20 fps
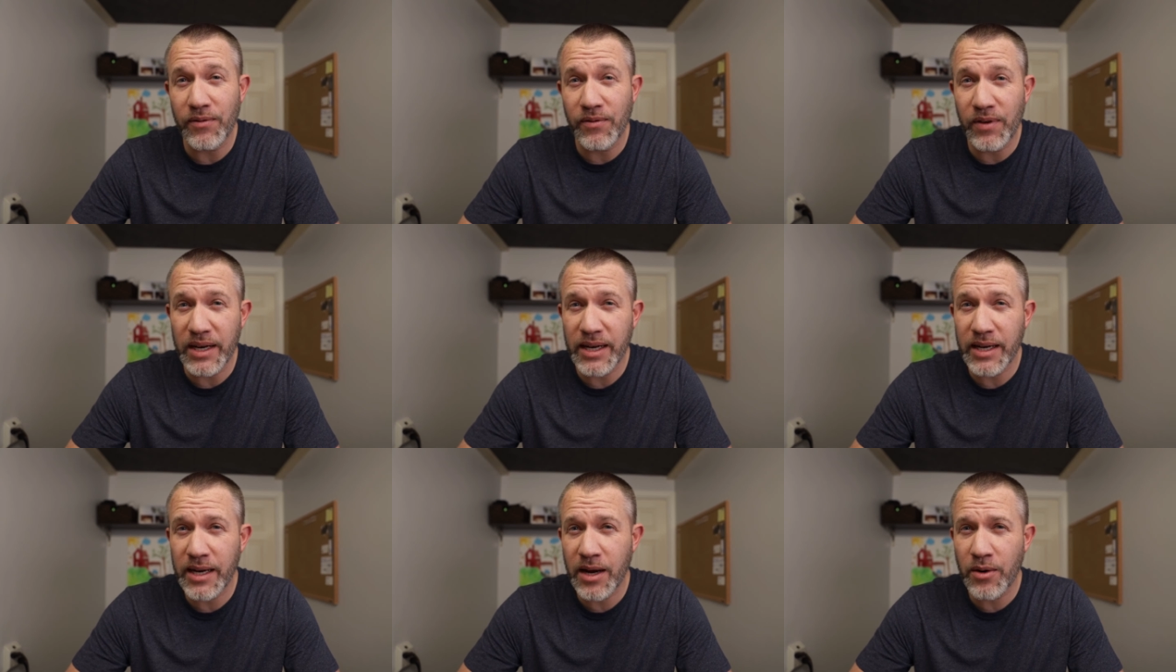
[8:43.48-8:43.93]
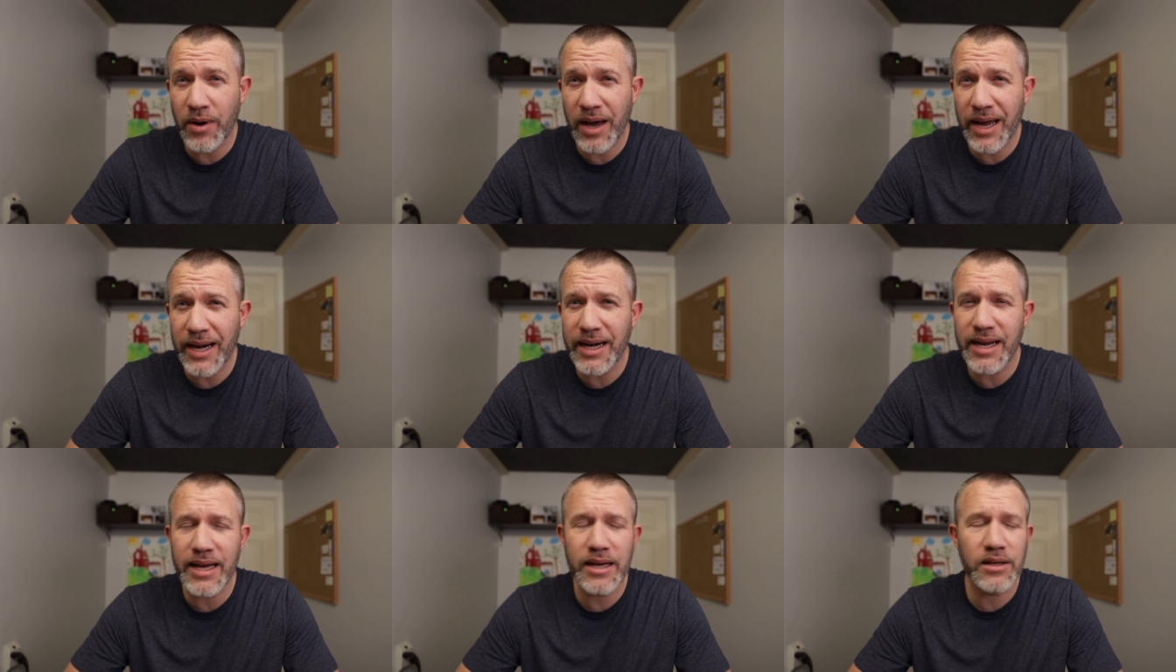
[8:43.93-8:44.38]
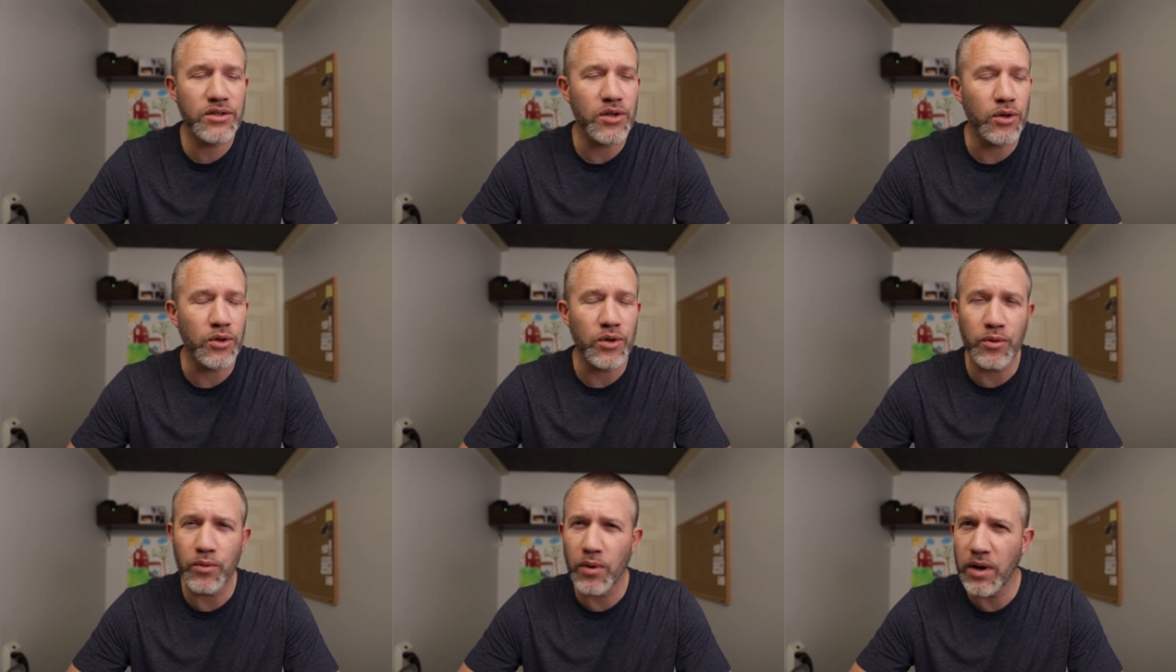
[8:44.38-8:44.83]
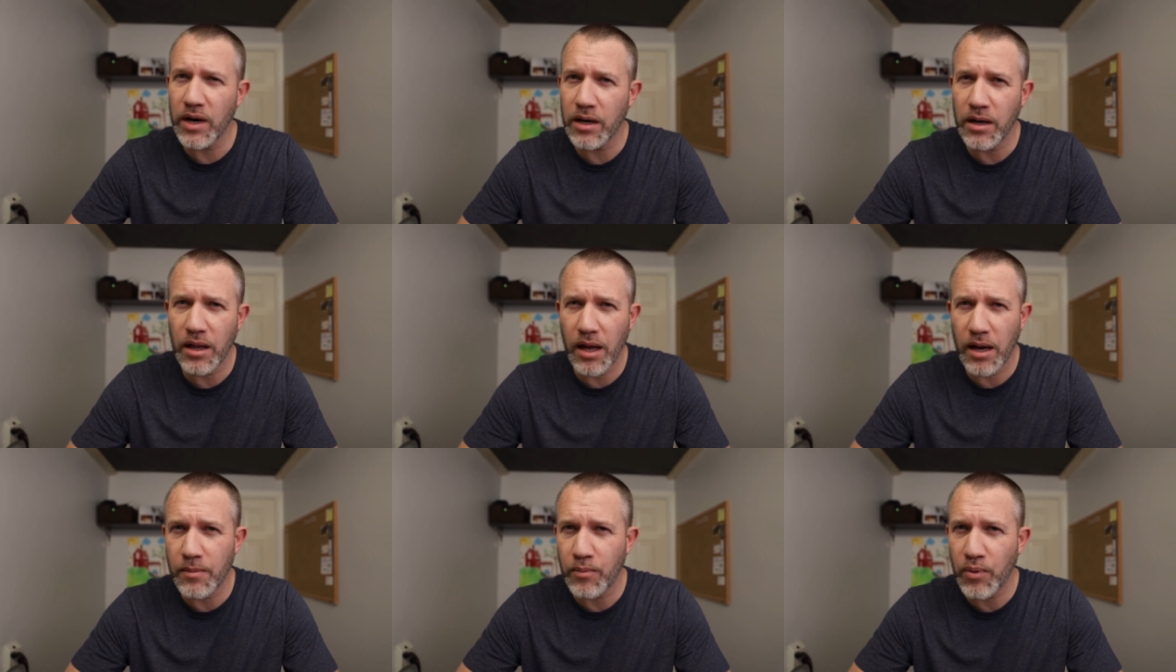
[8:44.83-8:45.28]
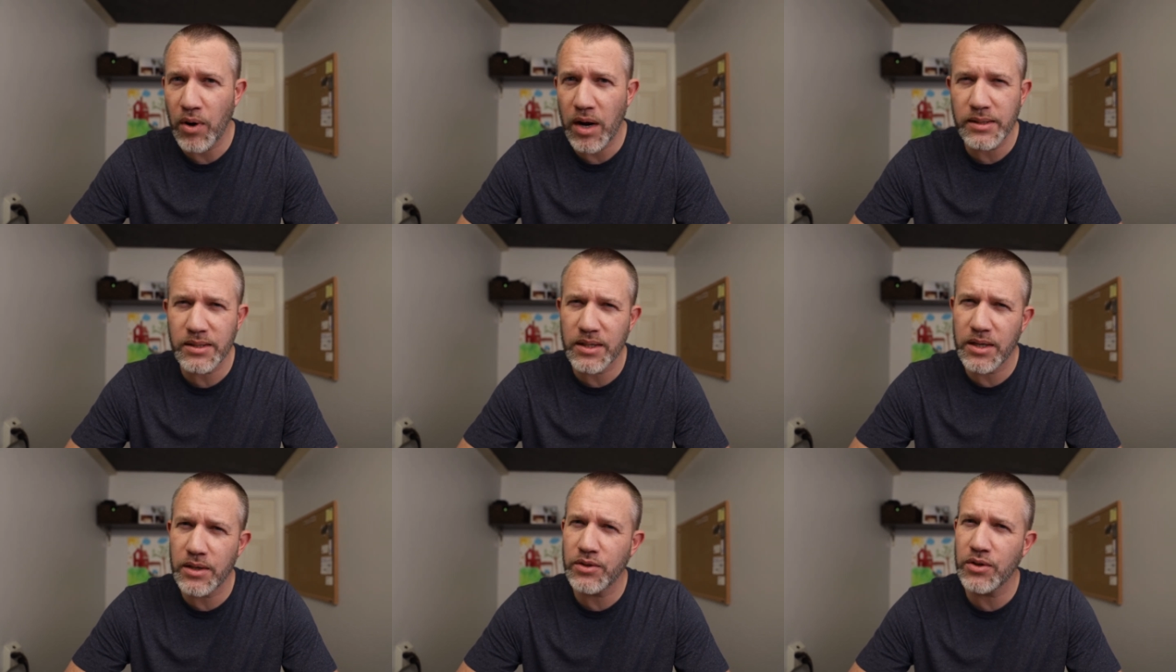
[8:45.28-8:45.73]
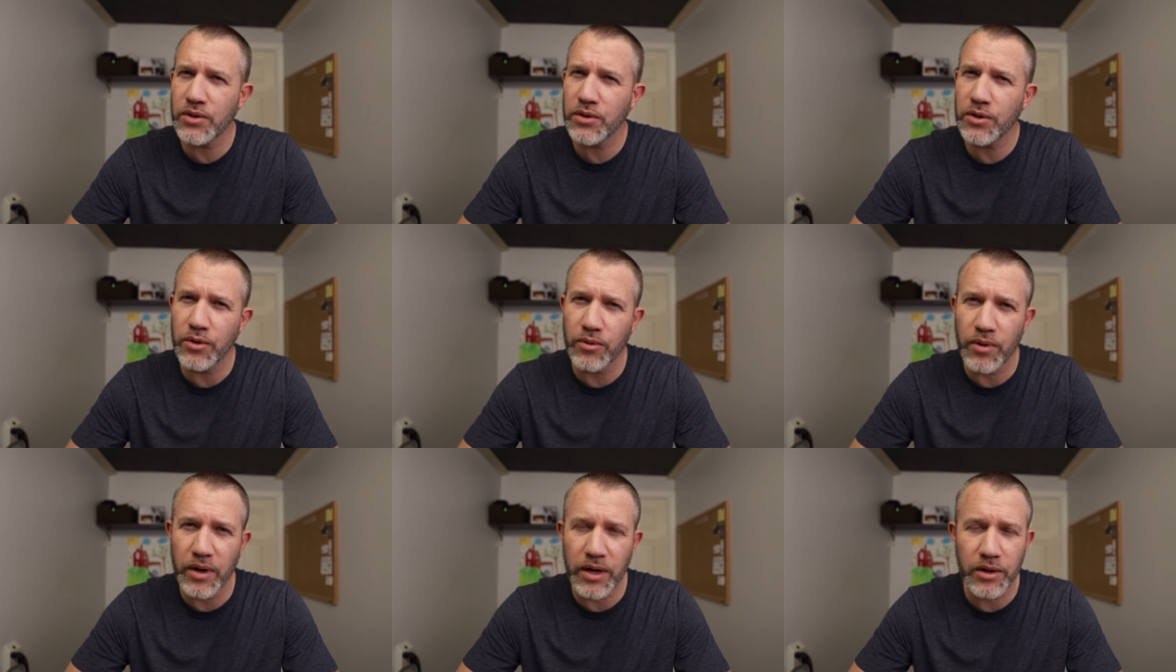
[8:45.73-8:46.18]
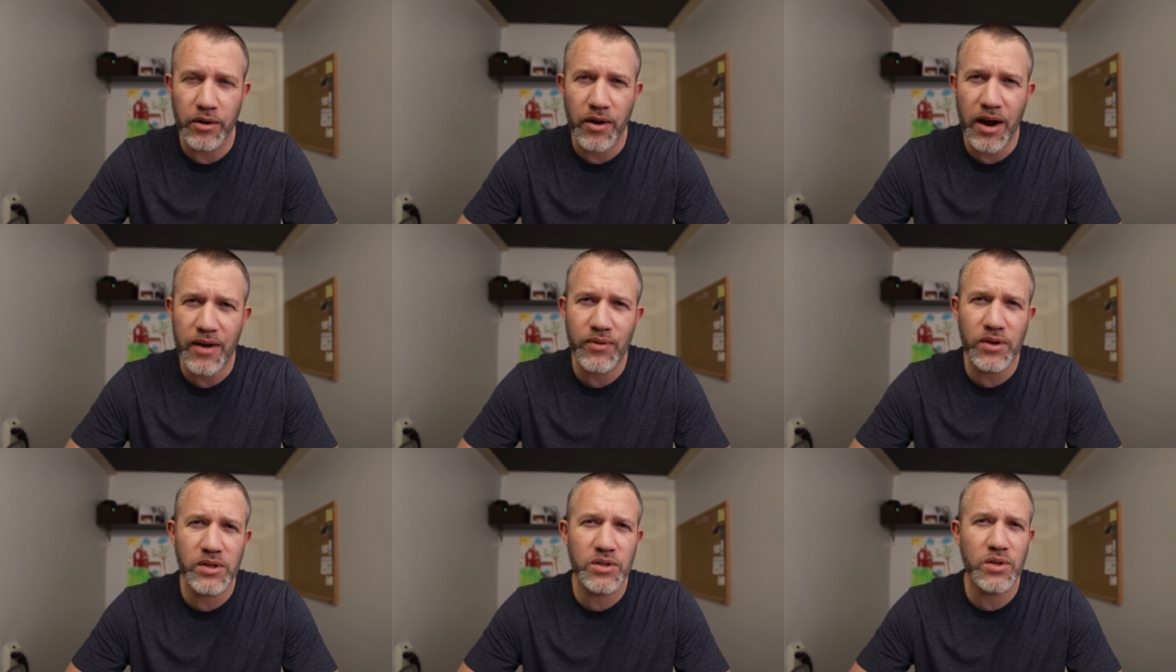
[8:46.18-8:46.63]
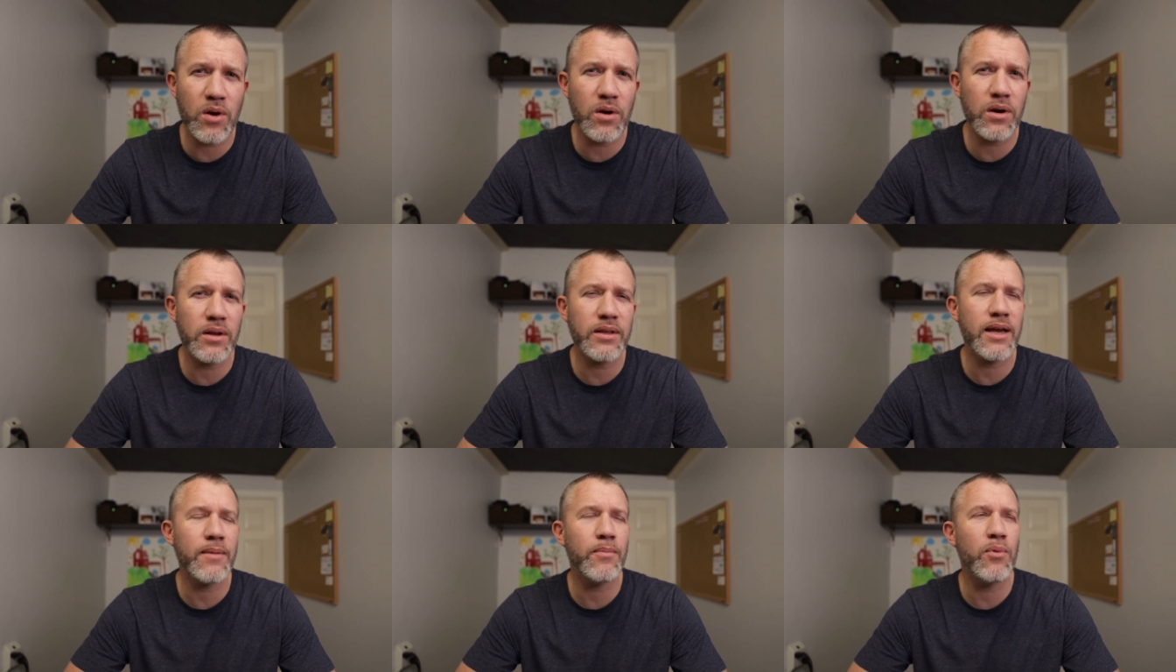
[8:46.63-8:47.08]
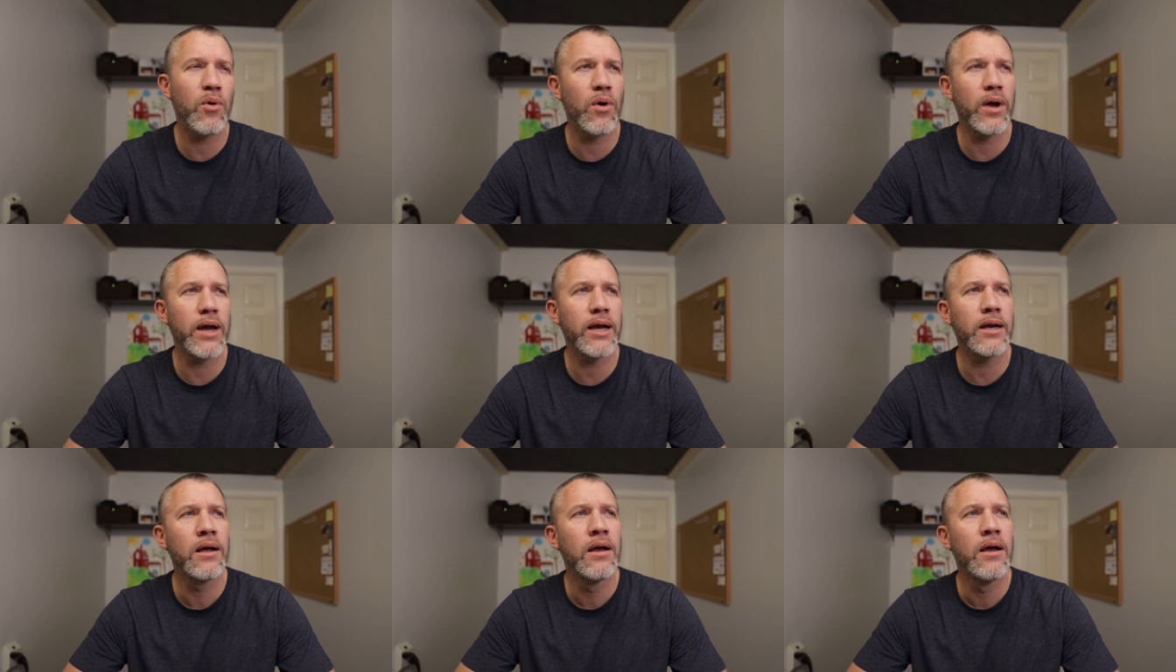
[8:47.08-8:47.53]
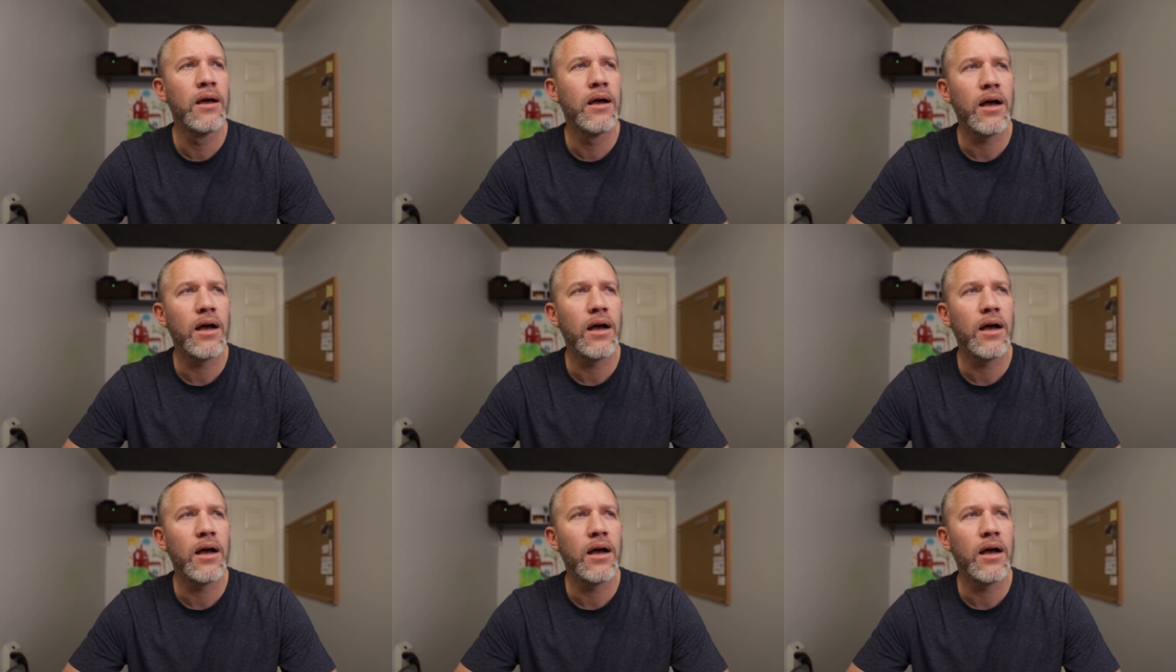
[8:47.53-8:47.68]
video editing, so you're running a lot of processor, you're running a graphics card at that point.